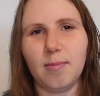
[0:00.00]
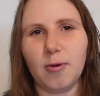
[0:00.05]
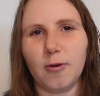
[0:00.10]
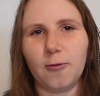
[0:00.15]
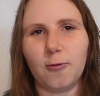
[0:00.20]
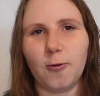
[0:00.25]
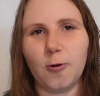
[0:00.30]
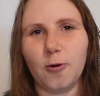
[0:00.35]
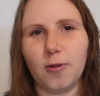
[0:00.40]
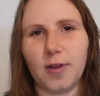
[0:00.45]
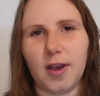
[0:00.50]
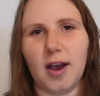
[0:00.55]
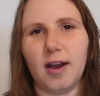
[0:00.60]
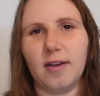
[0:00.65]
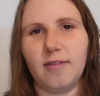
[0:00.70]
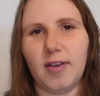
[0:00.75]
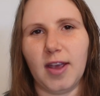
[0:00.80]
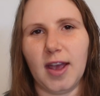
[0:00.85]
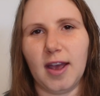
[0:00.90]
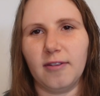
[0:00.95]
before the
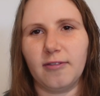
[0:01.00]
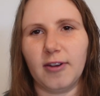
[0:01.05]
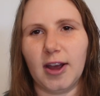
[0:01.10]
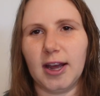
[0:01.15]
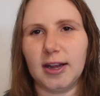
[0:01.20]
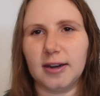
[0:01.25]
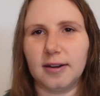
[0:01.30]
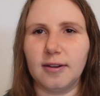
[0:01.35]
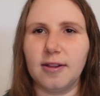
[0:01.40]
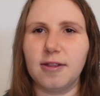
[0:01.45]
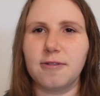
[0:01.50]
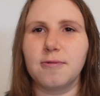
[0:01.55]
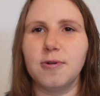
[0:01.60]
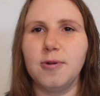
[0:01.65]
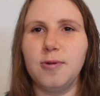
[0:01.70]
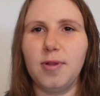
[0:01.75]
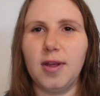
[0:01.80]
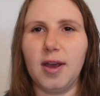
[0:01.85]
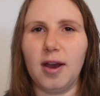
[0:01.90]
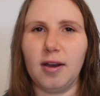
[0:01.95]
IVF and
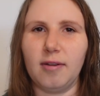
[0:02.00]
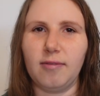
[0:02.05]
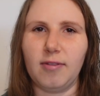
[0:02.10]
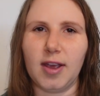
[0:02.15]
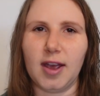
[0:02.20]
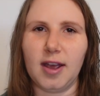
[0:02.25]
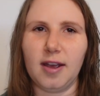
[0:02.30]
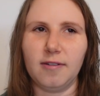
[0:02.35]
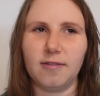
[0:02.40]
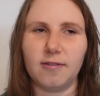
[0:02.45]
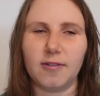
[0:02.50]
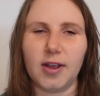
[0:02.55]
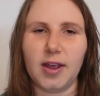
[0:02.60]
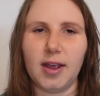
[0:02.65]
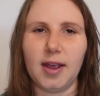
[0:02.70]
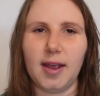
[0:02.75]
through the IVF,